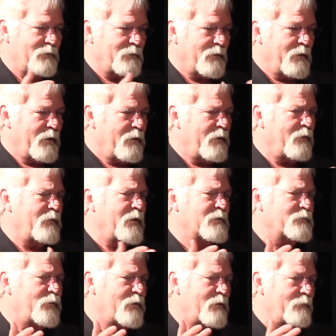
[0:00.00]
What, oh, you know,
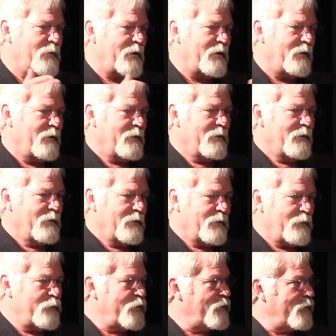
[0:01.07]
that's part of my
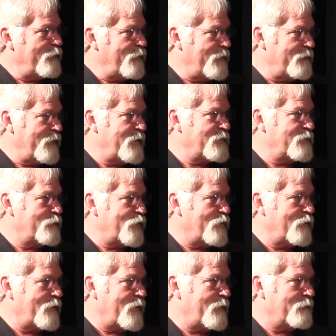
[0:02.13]
community reinvention
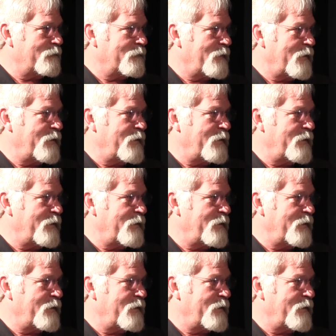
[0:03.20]
program.